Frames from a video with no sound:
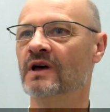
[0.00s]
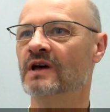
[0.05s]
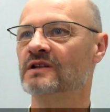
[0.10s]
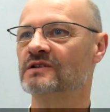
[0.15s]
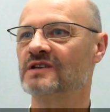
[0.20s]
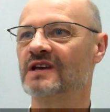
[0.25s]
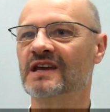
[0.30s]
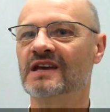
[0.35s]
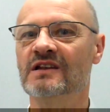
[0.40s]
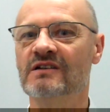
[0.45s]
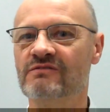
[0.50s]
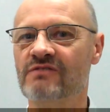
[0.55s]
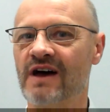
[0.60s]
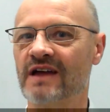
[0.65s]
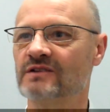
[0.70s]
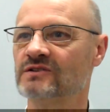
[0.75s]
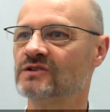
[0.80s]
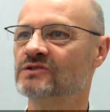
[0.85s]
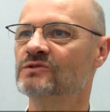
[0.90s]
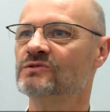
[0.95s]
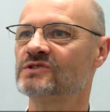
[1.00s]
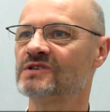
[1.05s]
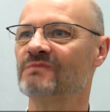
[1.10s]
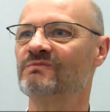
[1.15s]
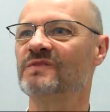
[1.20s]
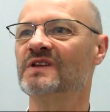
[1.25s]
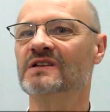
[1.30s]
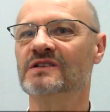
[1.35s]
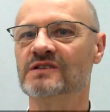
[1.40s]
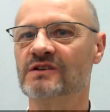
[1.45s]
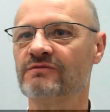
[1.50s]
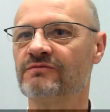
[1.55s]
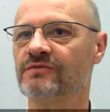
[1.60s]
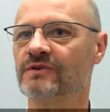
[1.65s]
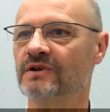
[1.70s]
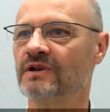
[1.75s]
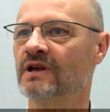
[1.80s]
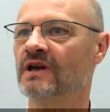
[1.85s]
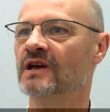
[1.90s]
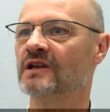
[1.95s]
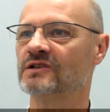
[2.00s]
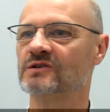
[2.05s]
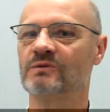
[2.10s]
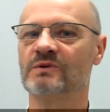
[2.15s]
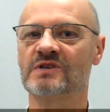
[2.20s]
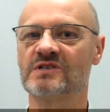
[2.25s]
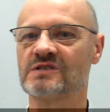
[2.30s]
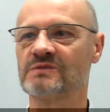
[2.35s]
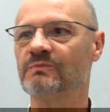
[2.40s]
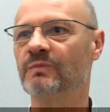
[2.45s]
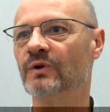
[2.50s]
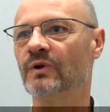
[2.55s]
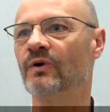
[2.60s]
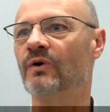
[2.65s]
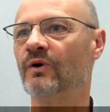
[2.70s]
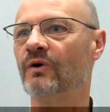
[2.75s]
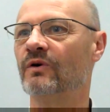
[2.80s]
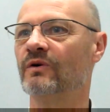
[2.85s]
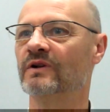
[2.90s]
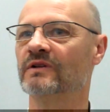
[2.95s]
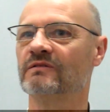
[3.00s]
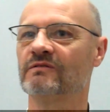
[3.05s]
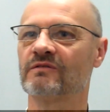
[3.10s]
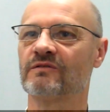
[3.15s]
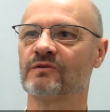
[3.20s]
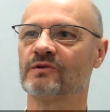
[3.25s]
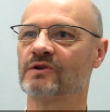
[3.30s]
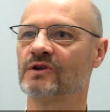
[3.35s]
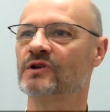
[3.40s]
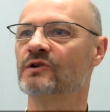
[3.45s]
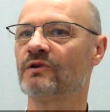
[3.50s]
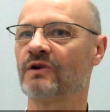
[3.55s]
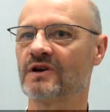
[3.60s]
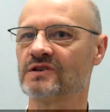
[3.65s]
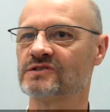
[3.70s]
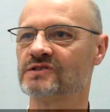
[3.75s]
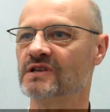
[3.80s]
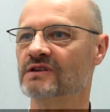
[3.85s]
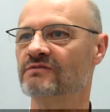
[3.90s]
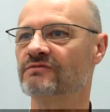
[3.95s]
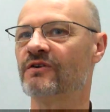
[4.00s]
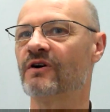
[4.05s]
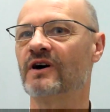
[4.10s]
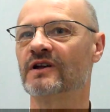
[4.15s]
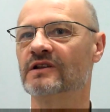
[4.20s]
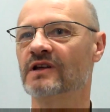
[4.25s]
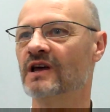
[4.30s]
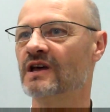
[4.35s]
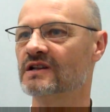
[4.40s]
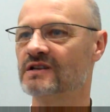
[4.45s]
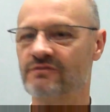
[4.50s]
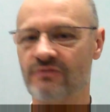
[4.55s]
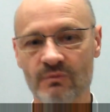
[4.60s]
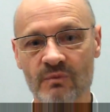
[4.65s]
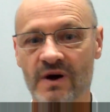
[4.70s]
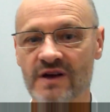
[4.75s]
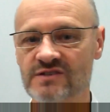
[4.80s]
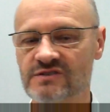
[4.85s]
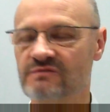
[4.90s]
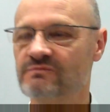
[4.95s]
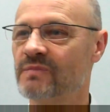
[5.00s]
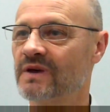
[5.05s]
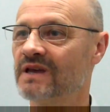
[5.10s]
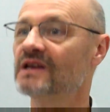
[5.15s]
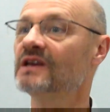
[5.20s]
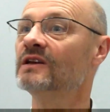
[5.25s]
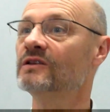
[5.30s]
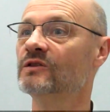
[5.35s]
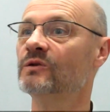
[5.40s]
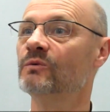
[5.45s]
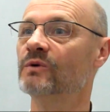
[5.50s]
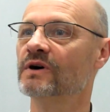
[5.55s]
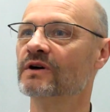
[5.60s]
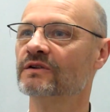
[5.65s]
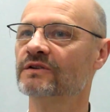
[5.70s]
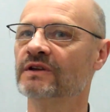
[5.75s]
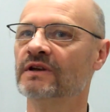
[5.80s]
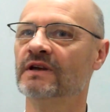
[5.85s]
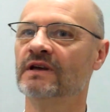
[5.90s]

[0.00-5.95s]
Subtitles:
to innovate, to do something different, to explore, and through curiosity find different ways of being in the world.